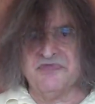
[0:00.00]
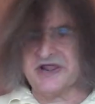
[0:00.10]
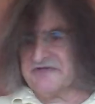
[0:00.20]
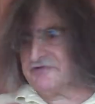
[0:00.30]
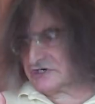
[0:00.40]

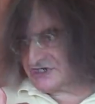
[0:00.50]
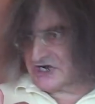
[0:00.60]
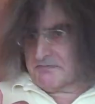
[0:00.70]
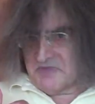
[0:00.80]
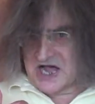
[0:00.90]
than if you're
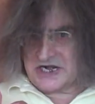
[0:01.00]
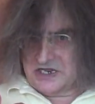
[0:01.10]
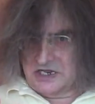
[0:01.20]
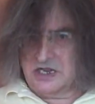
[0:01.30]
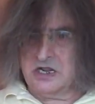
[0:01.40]

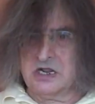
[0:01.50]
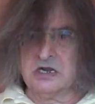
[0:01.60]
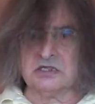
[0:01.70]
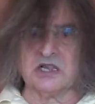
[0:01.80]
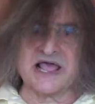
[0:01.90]
somebody
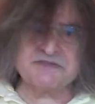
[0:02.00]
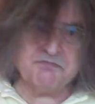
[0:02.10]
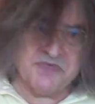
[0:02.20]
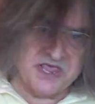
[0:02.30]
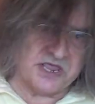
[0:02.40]

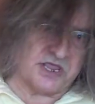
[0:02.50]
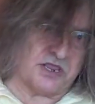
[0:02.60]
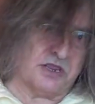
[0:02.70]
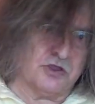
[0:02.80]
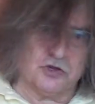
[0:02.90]
like
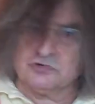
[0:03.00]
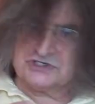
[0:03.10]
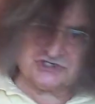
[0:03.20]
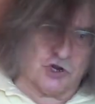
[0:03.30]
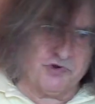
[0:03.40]
me who
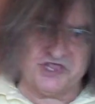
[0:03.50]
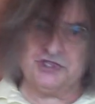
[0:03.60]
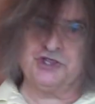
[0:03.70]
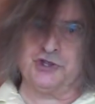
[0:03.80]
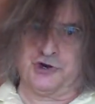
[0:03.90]
was so
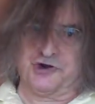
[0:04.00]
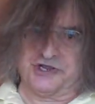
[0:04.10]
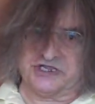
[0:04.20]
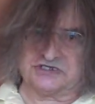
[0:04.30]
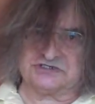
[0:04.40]

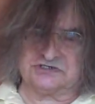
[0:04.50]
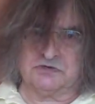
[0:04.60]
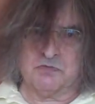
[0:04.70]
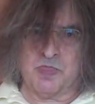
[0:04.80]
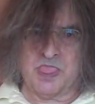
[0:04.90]

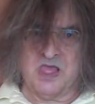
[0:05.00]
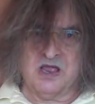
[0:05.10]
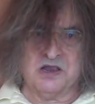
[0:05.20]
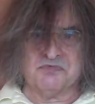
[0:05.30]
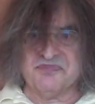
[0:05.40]
incurious
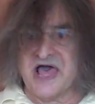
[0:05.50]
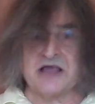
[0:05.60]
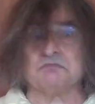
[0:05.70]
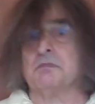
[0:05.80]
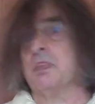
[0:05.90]

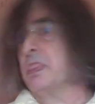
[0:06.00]
that